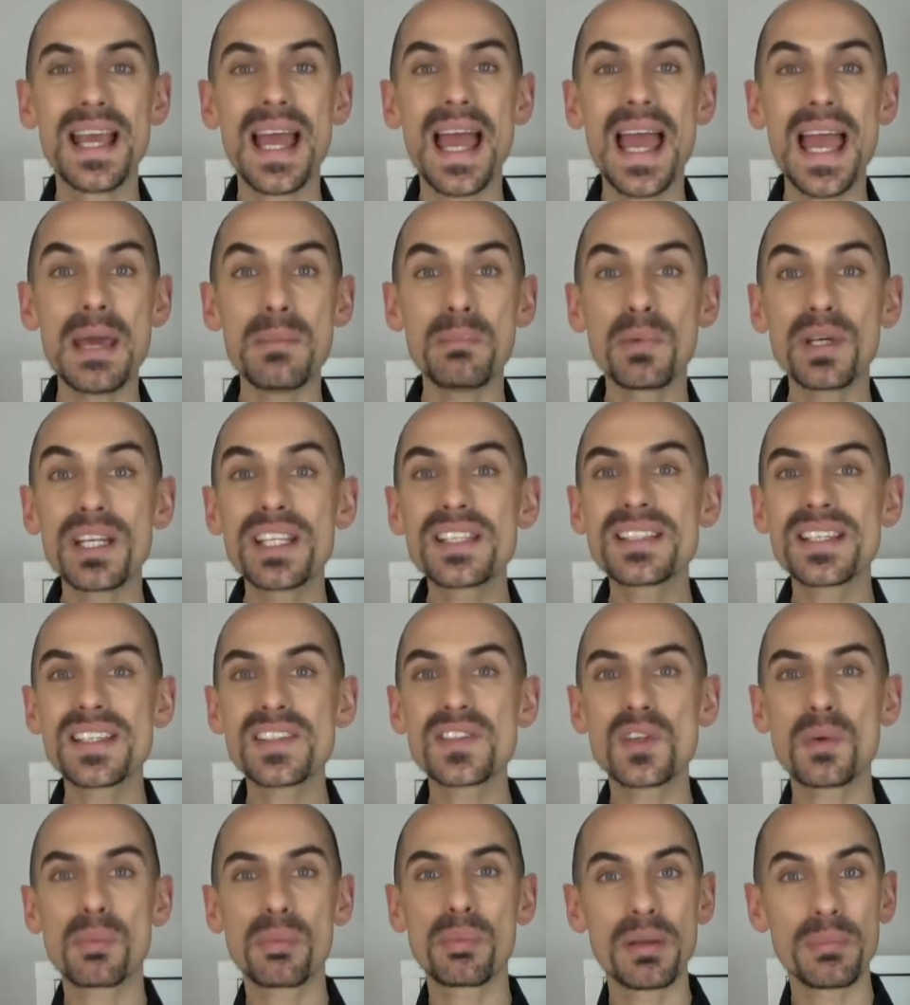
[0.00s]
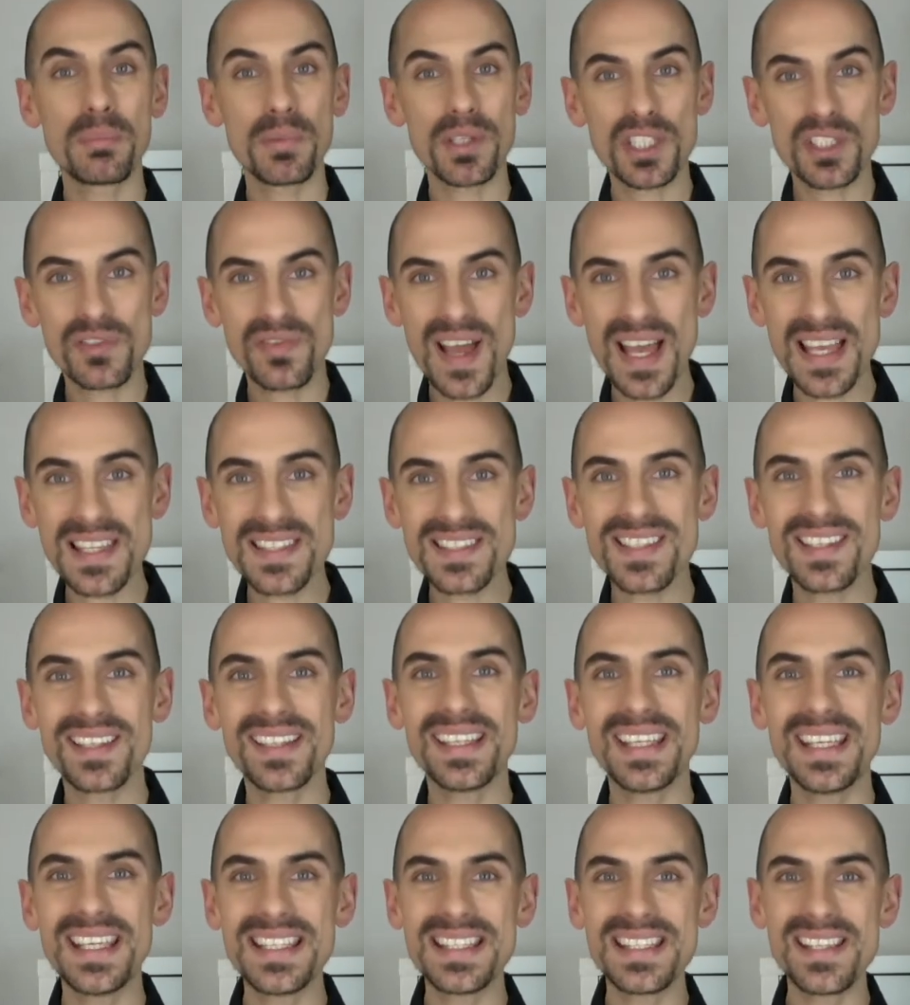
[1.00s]
and monetize your brand much faster,
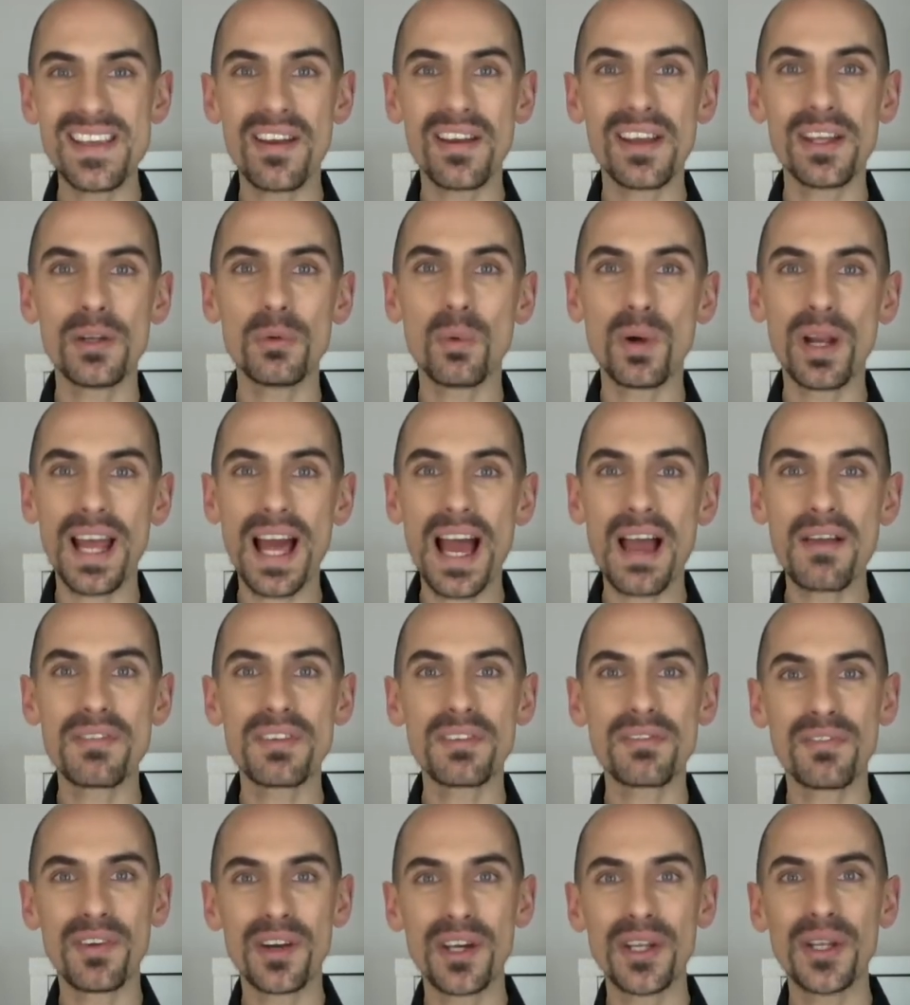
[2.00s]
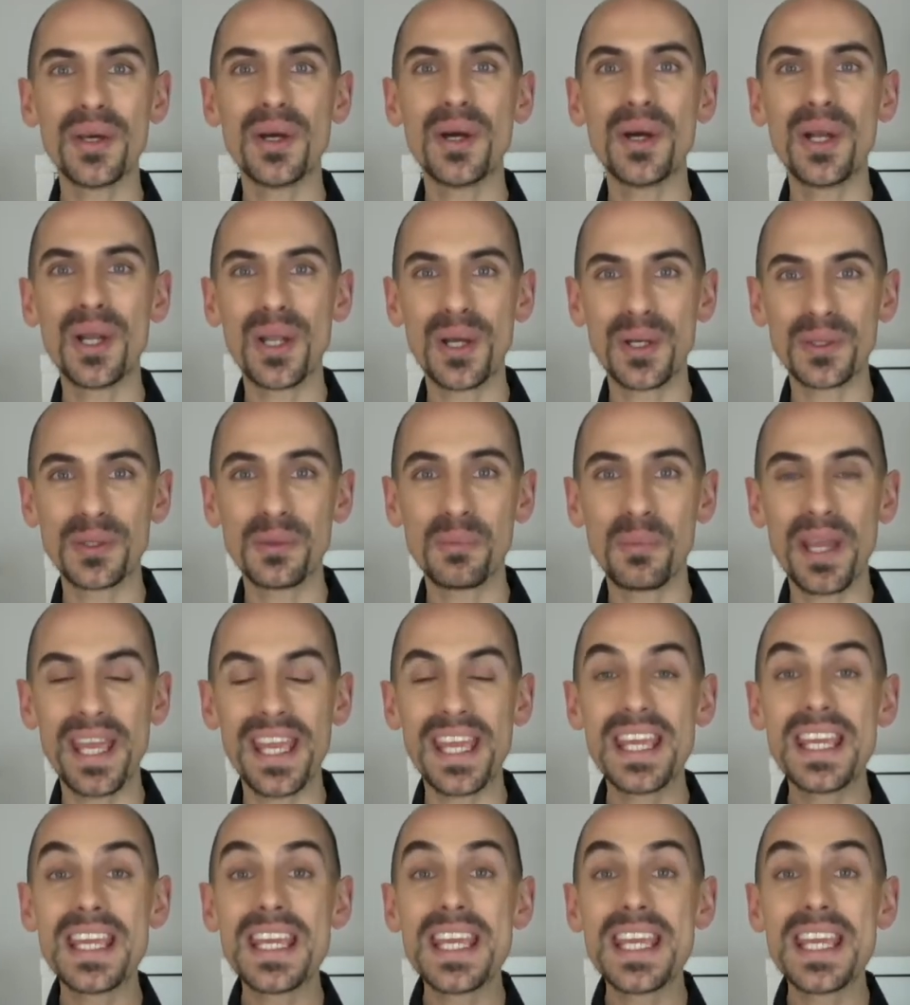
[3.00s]
easier, and while having fun along the way.